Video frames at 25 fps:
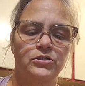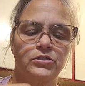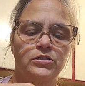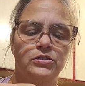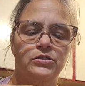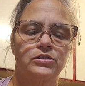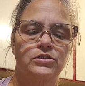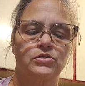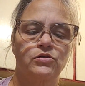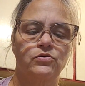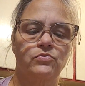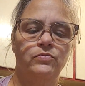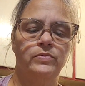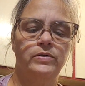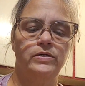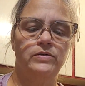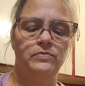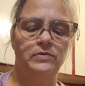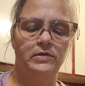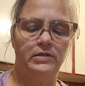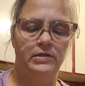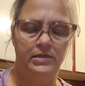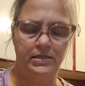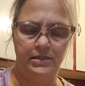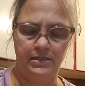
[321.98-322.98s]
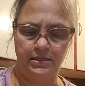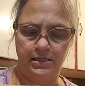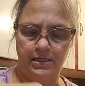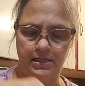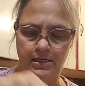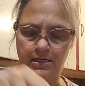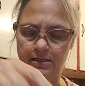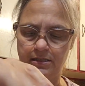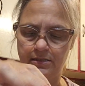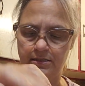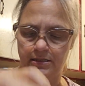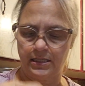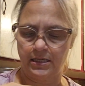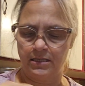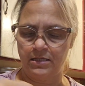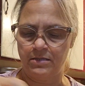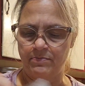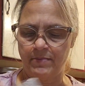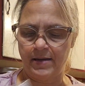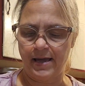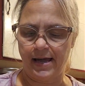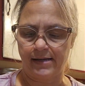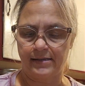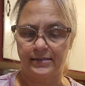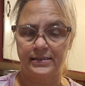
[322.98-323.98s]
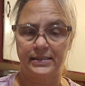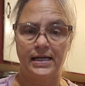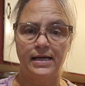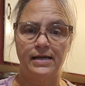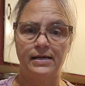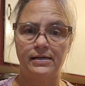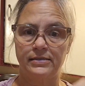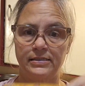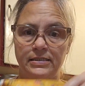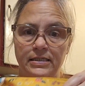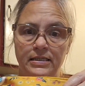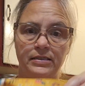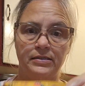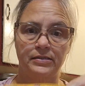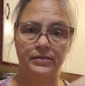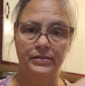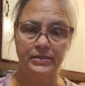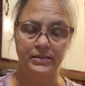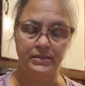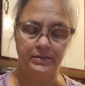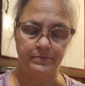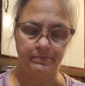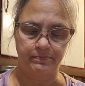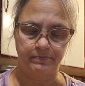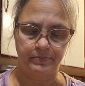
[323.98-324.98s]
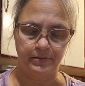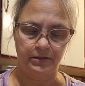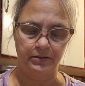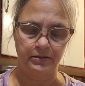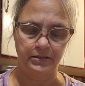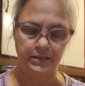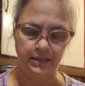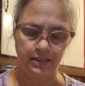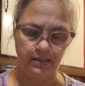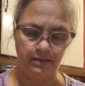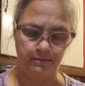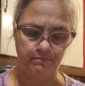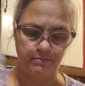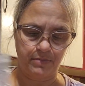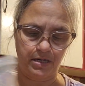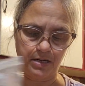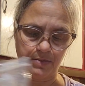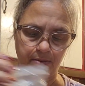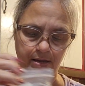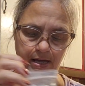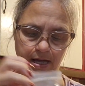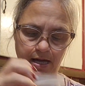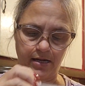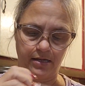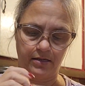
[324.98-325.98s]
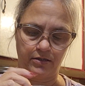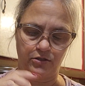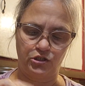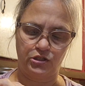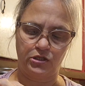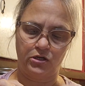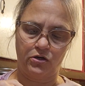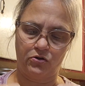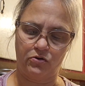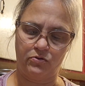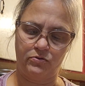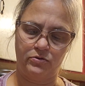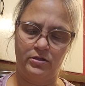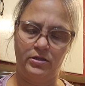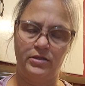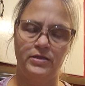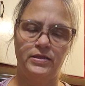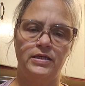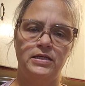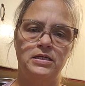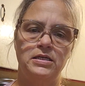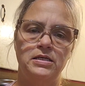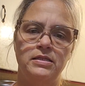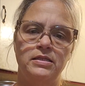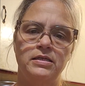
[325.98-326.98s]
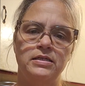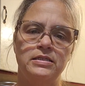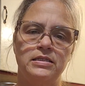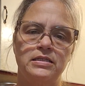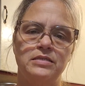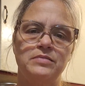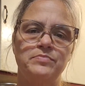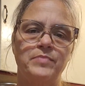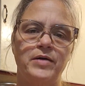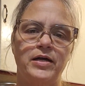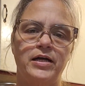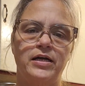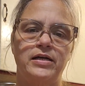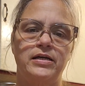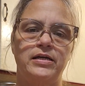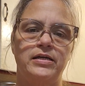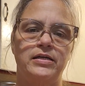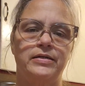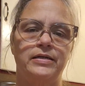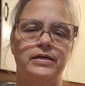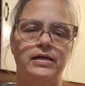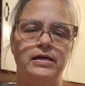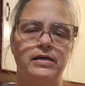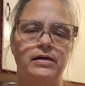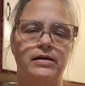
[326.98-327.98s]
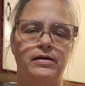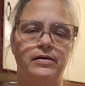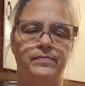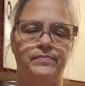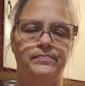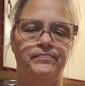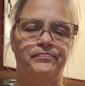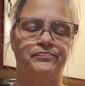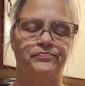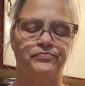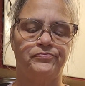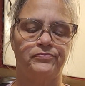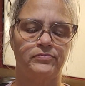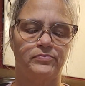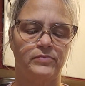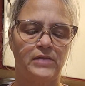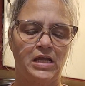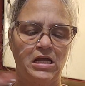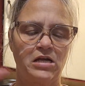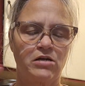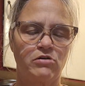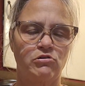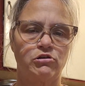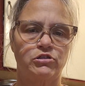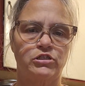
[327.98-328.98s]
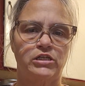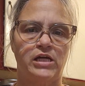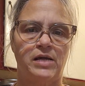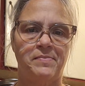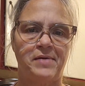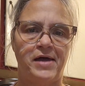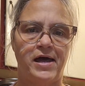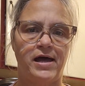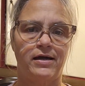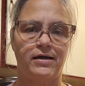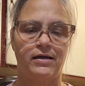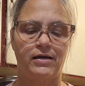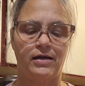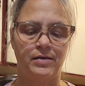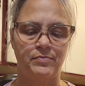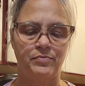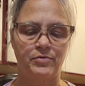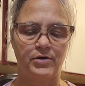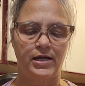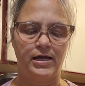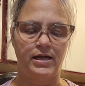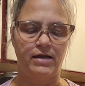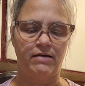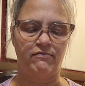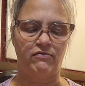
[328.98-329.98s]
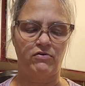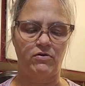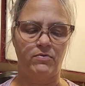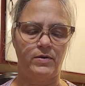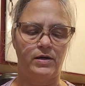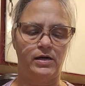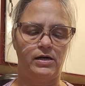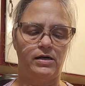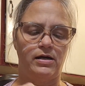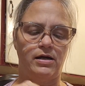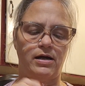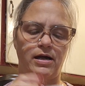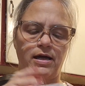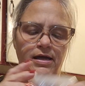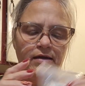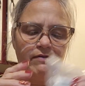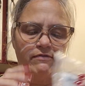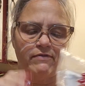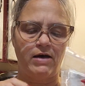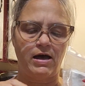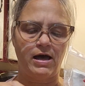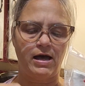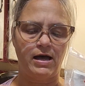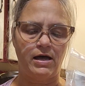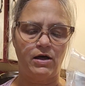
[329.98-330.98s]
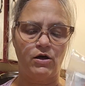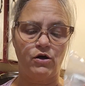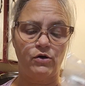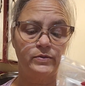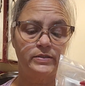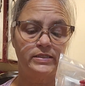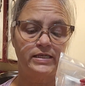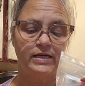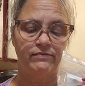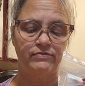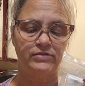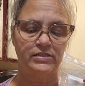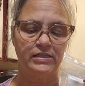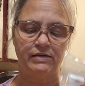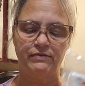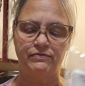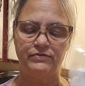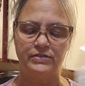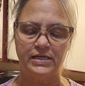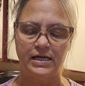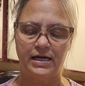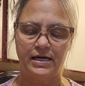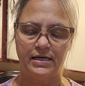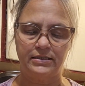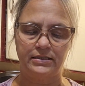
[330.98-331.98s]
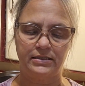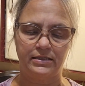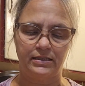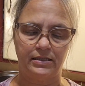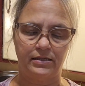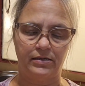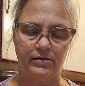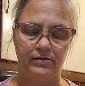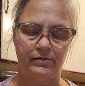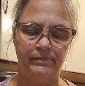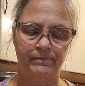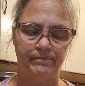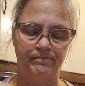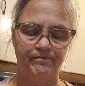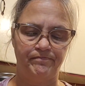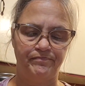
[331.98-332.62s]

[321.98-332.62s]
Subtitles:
So we will need these. And the backs I accidentally spilt in my bag. So this is my crochet bag. I bring it everywhere. I always have safety eyes in there.